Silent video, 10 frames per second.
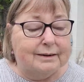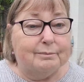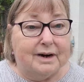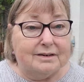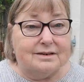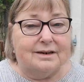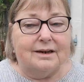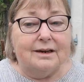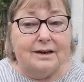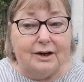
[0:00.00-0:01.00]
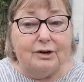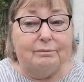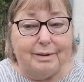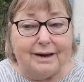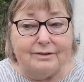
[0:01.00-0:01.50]
Brexit and
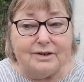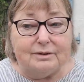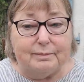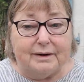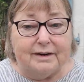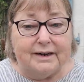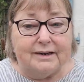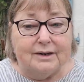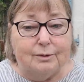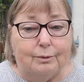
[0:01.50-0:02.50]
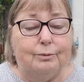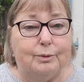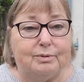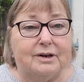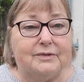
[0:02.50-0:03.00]
compounded by all
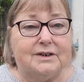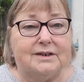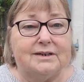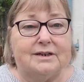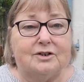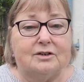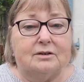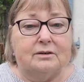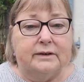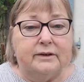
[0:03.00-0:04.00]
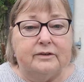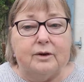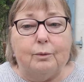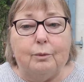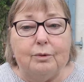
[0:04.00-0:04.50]
the privatisation.
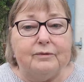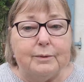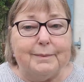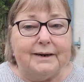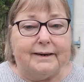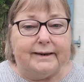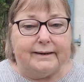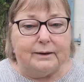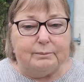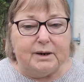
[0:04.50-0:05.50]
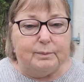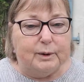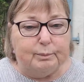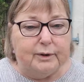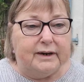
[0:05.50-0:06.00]
So all of the money that
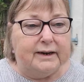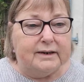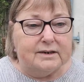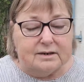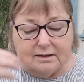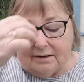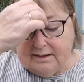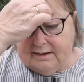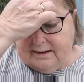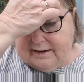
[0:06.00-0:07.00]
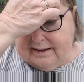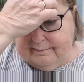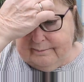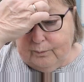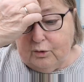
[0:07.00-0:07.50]
people are putting into
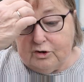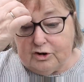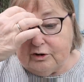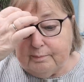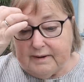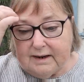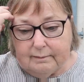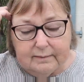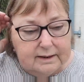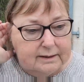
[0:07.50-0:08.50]
what should be